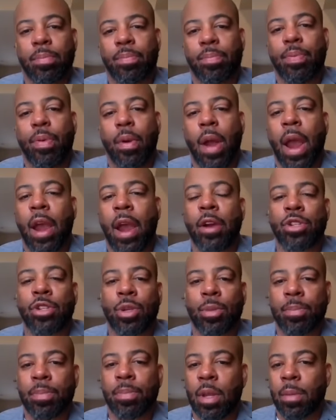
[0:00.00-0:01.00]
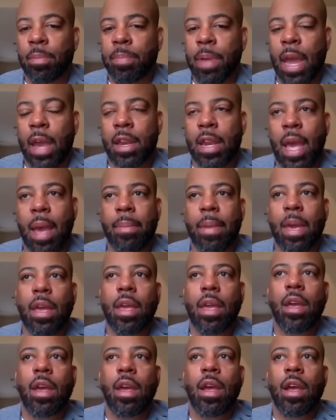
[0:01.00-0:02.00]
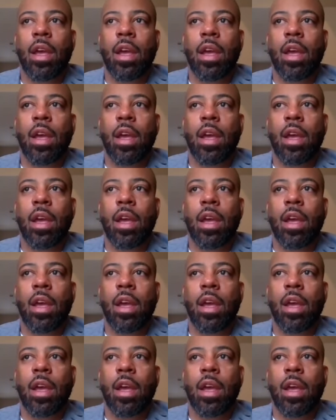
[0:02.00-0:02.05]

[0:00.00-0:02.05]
prior to the pandemic.